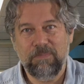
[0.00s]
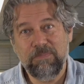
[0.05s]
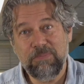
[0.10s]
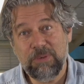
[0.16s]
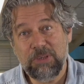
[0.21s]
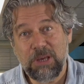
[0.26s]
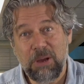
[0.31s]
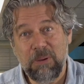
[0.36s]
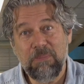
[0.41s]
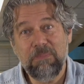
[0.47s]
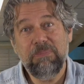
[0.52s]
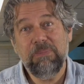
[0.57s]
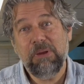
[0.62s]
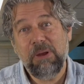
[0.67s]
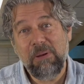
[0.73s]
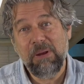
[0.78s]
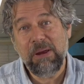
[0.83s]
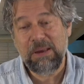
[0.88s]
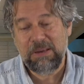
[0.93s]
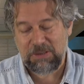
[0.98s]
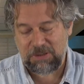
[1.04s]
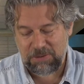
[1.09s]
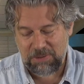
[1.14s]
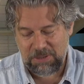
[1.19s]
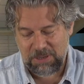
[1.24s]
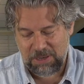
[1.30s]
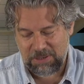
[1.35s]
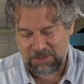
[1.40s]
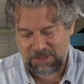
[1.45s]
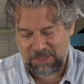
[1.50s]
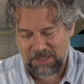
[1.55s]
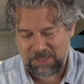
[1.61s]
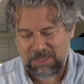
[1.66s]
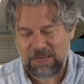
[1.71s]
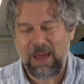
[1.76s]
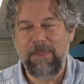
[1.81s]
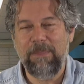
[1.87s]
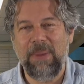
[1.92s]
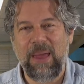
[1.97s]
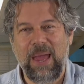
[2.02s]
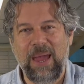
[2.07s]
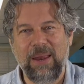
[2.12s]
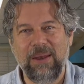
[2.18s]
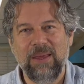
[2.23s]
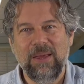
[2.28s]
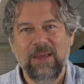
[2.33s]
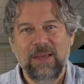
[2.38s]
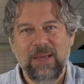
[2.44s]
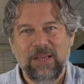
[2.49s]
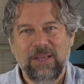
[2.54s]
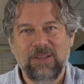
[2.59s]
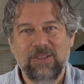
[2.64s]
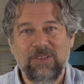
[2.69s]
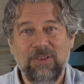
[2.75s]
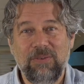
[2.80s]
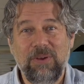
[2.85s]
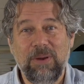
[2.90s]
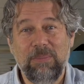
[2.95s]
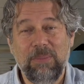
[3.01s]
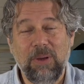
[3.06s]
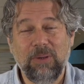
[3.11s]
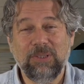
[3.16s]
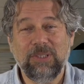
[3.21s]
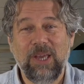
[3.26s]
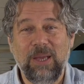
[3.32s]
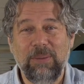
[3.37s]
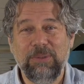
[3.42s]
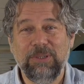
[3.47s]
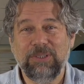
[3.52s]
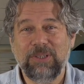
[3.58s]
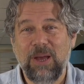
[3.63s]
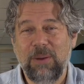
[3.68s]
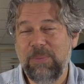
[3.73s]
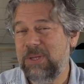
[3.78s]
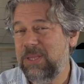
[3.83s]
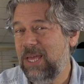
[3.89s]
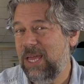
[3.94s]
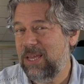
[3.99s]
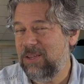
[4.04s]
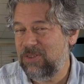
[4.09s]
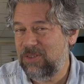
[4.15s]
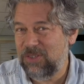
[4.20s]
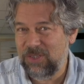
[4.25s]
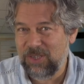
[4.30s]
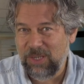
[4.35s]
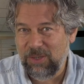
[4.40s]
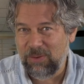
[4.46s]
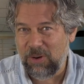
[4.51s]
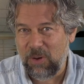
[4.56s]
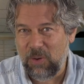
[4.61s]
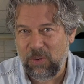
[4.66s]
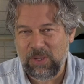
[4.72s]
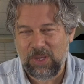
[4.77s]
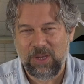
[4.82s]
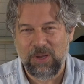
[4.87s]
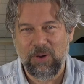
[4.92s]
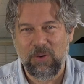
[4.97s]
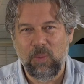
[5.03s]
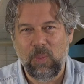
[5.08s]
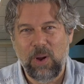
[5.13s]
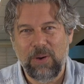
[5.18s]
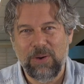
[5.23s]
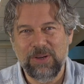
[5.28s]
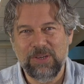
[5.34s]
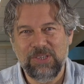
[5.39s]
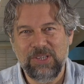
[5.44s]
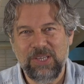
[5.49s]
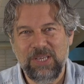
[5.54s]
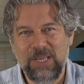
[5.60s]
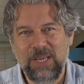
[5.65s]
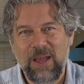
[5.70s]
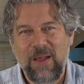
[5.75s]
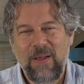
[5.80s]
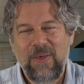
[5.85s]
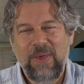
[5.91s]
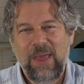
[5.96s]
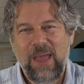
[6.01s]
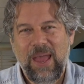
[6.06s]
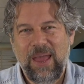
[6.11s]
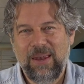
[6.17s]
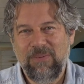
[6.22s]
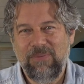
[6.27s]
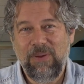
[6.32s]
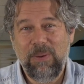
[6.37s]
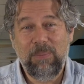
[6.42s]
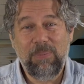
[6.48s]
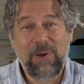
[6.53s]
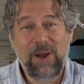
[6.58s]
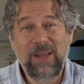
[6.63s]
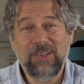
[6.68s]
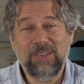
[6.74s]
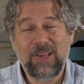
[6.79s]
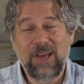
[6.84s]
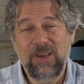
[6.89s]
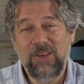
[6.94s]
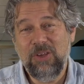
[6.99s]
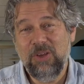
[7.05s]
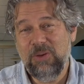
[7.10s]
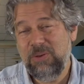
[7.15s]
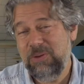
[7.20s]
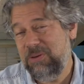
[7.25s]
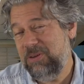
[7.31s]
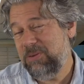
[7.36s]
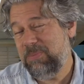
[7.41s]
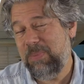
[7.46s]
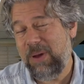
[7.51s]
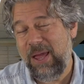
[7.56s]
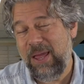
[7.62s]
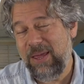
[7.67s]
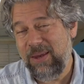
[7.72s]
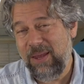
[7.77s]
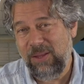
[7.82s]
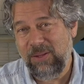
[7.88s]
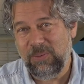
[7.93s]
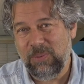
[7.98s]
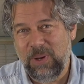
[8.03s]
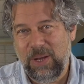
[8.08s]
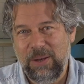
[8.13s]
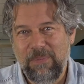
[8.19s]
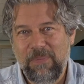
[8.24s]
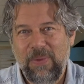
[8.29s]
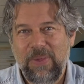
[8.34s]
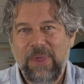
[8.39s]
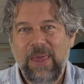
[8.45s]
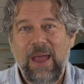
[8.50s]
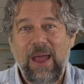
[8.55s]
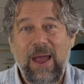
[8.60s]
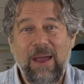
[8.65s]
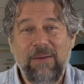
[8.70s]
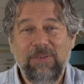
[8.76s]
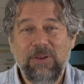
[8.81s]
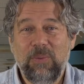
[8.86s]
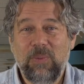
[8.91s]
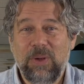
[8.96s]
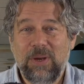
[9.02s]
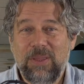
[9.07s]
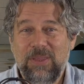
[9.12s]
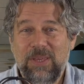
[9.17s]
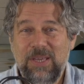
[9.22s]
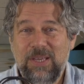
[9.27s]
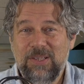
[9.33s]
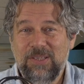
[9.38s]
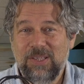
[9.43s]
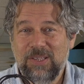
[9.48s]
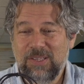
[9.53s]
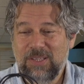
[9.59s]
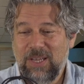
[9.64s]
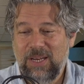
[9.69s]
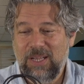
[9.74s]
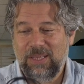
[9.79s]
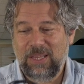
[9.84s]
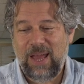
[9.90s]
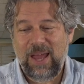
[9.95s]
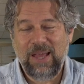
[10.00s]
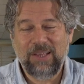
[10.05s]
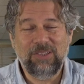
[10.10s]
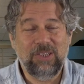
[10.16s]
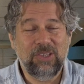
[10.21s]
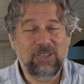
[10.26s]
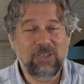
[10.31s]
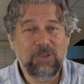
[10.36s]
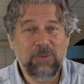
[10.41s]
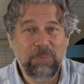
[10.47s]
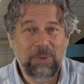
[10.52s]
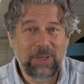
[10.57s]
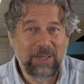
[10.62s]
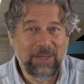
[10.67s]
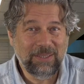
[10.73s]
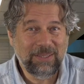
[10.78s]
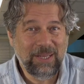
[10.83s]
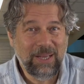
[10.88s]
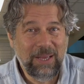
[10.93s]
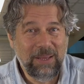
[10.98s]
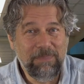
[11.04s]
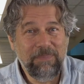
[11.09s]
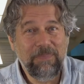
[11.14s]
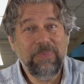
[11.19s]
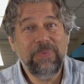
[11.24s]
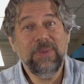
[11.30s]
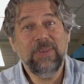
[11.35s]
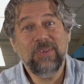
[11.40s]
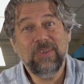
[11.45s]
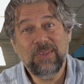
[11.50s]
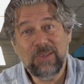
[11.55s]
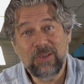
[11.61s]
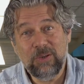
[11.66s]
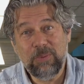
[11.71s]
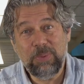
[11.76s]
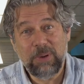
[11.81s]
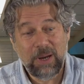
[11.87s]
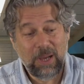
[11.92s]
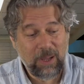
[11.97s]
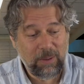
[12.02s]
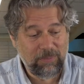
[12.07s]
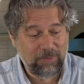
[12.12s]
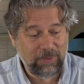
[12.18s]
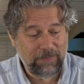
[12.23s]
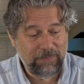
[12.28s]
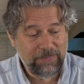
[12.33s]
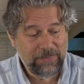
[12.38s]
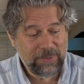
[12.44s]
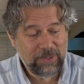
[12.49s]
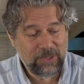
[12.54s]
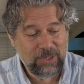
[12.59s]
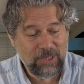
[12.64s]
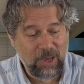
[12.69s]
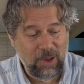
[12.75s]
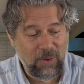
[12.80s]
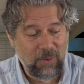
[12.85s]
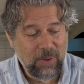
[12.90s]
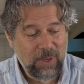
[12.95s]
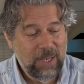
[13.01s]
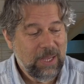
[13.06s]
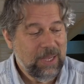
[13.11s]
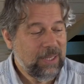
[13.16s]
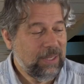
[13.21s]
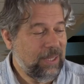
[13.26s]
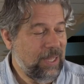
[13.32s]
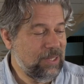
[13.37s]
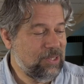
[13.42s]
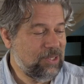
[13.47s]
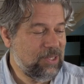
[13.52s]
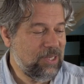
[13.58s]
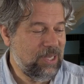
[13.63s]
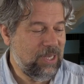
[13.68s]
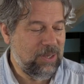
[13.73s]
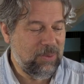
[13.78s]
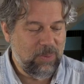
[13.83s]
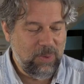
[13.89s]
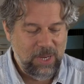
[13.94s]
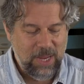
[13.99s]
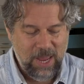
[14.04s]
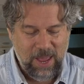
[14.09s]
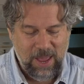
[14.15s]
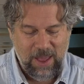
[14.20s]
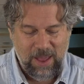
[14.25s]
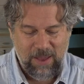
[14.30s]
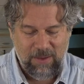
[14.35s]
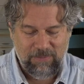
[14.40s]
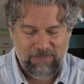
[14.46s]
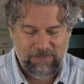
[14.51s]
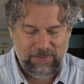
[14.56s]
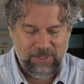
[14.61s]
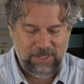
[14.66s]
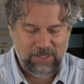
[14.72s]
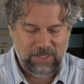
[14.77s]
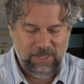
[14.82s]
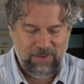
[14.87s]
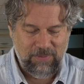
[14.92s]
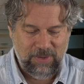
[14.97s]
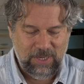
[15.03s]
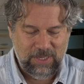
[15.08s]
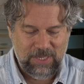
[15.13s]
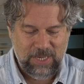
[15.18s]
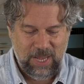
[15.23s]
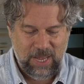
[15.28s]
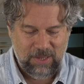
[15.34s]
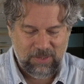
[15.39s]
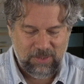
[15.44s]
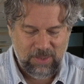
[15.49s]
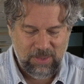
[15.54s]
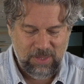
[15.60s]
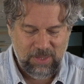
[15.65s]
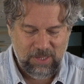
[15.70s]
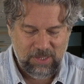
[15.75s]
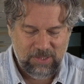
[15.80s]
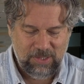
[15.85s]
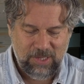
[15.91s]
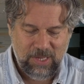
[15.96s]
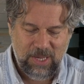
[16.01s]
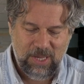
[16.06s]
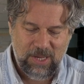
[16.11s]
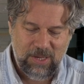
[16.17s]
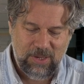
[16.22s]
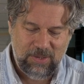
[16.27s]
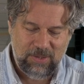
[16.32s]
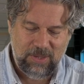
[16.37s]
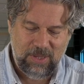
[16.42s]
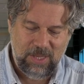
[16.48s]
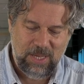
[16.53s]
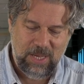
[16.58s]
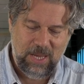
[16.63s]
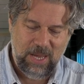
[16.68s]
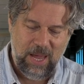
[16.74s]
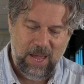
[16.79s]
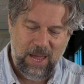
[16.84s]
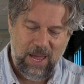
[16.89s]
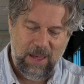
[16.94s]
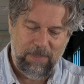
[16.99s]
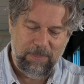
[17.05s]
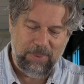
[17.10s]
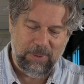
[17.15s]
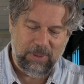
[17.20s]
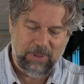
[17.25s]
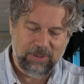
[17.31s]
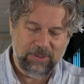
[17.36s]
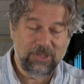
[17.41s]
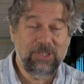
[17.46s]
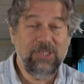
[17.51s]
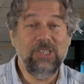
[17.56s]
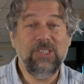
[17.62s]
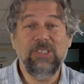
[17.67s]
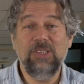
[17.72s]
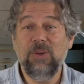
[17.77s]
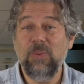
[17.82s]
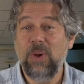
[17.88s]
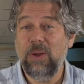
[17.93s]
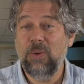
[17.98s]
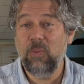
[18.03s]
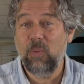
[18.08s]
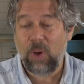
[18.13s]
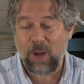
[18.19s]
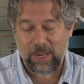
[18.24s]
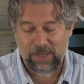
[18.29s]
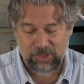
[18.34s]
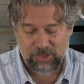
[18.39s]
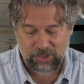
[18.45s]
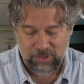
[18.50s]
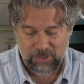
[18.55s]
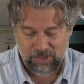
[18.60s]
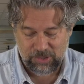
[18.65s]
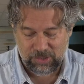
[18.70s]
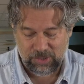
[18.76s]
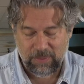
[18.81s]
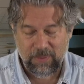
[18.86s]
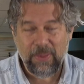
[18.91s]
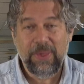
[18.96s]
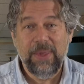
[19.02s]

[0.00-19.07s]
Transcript: So, all right, 2 years, that's not bad, considering most cables come with a 0-year warranty, and if it breaks on you, you just buy another one. Having one of these that's gonna last a super long time, super helpful. So let's see, let's give it a test. This is the Apple 61 watt charger.